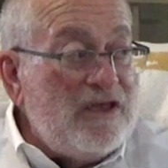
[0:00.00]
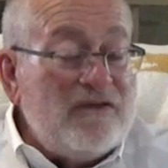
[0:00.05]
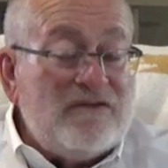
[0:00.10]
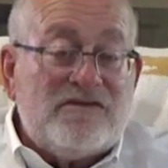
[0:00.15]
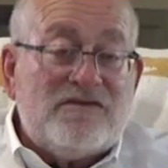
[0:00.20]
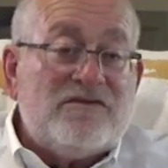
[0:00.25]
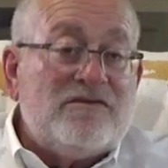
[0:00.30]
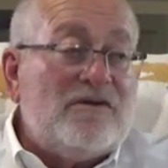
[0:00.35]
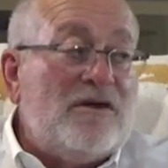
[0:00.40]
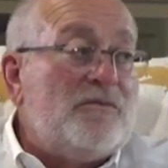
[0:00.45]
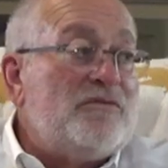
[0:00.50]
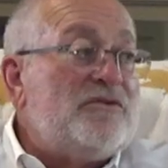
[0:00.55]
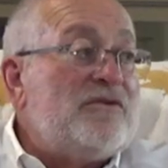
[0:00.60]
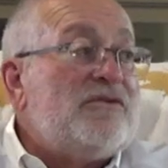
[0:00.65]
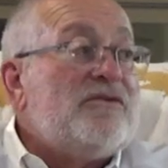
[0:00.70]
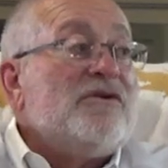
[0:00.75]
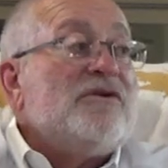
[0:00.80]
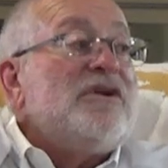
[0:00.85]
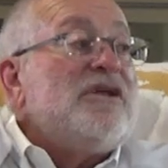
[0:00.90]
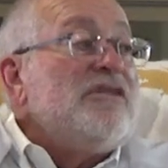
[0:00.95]
piece to
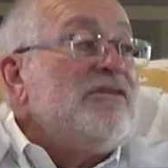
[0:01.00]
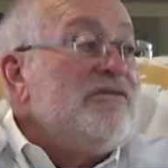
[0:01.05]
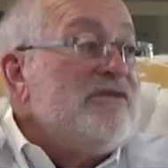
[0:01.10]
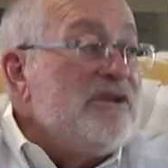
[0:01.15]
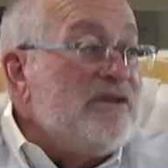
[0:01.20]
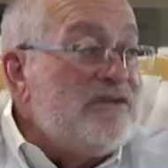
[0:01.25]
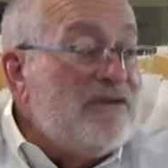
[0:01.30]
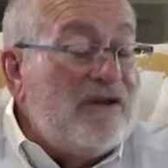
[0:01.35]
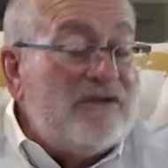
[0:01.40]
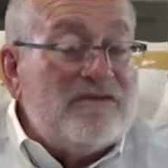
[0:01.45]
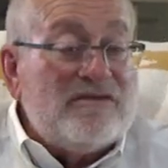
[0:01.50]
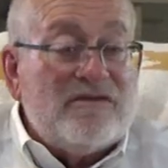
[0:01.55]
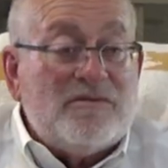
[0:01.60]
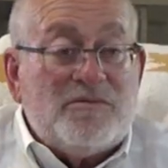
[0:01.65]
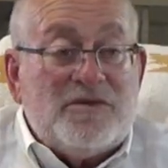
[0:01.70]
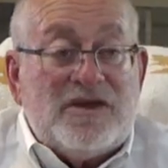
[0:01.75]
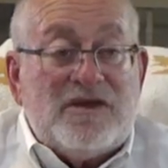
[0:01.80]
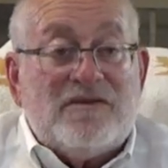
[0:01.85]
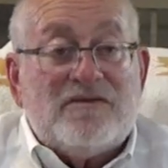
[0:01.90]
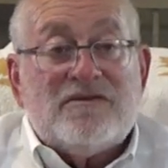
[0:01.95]
up to thirty-three
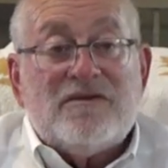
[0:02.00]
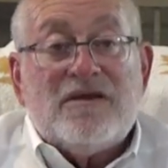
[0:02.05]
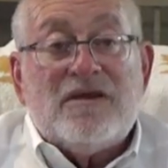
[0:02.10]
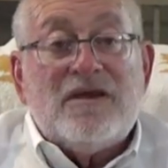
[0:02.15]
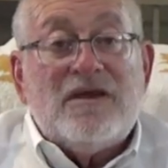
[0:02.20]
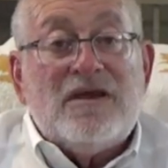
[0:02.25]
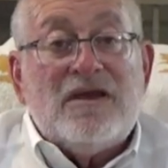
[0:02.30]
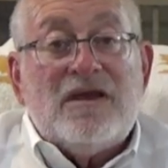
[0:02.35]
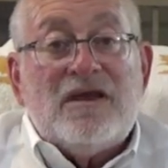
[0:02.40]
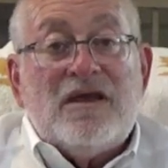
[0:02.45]
tons a piece.